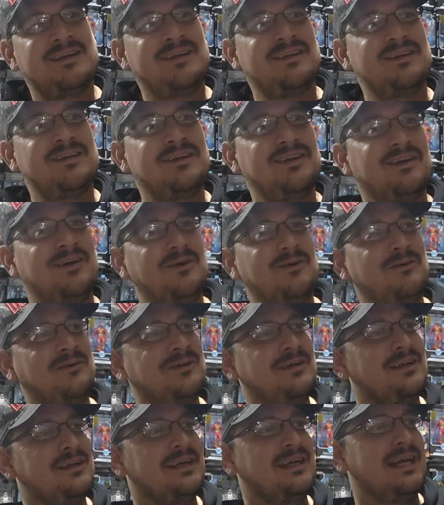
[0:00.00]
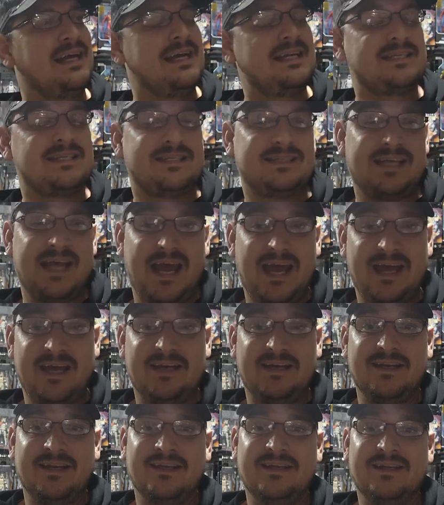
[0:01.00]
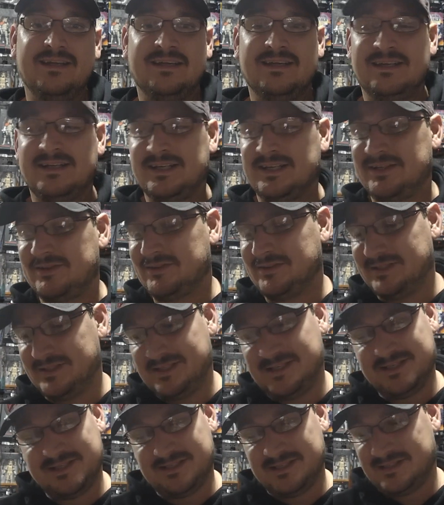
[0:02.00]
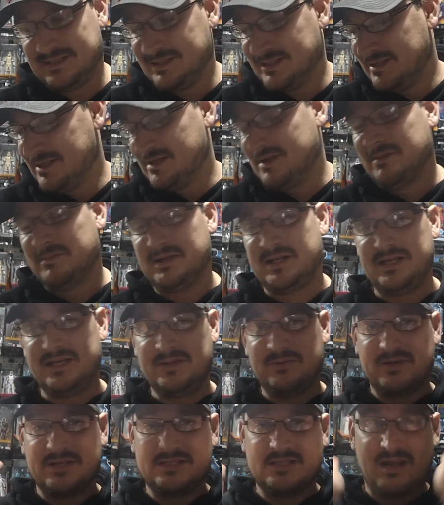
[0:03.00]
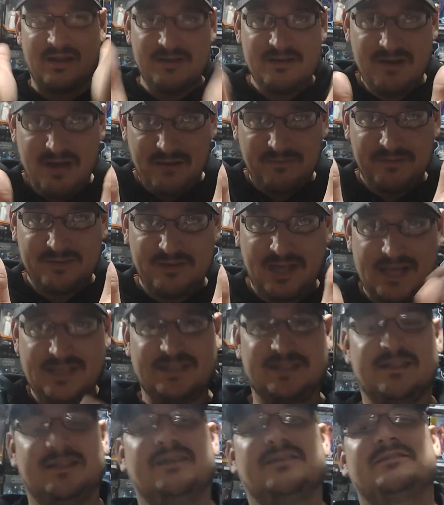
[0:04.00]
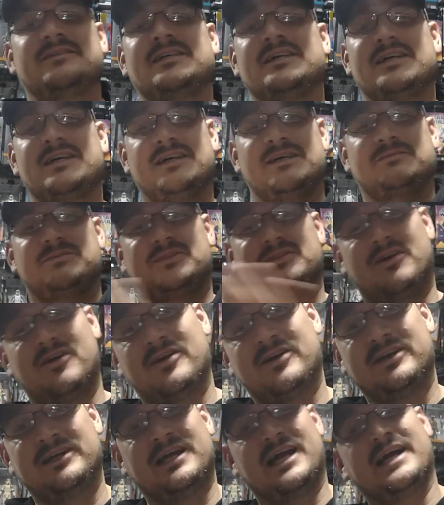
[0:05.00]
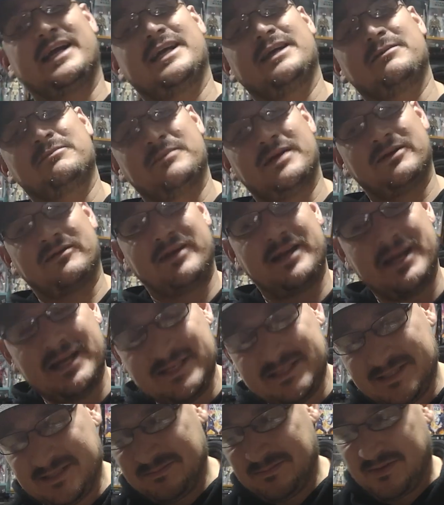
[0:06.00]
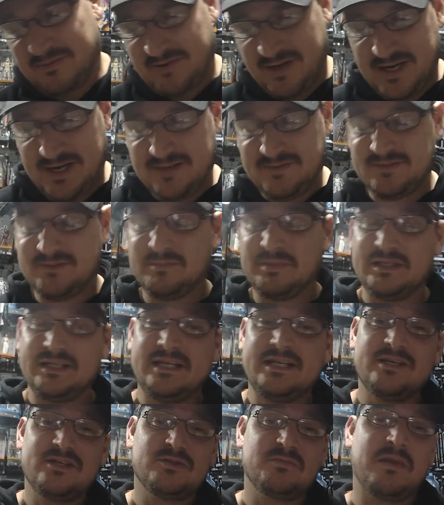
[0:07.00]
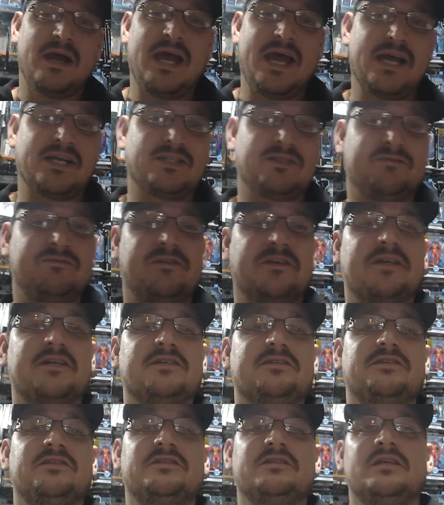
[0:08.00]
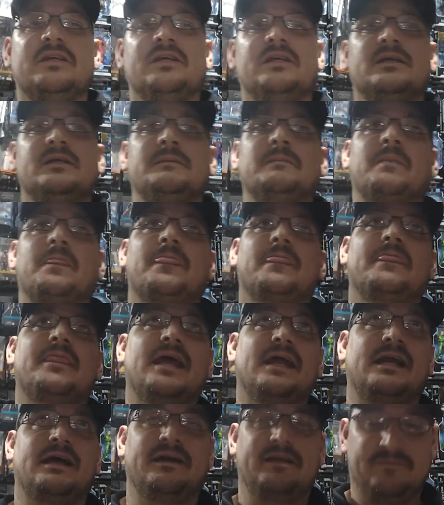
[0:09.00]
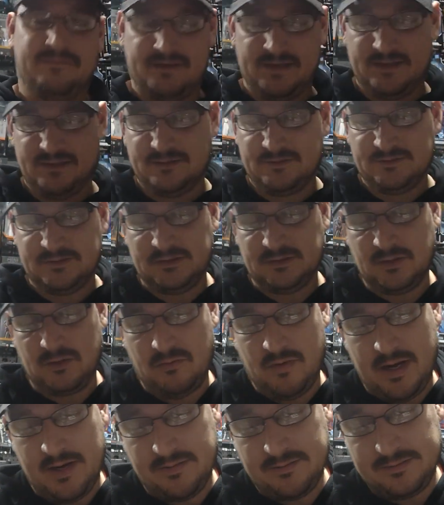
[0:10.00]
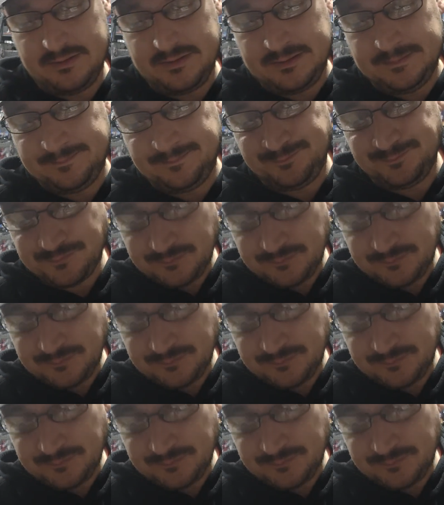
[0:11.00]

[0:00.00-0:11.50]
you know, it's sad. It really is. But anyways, enough of that stuff. Sorry, I get in my rants and my raves, but here's my action figures that I found around.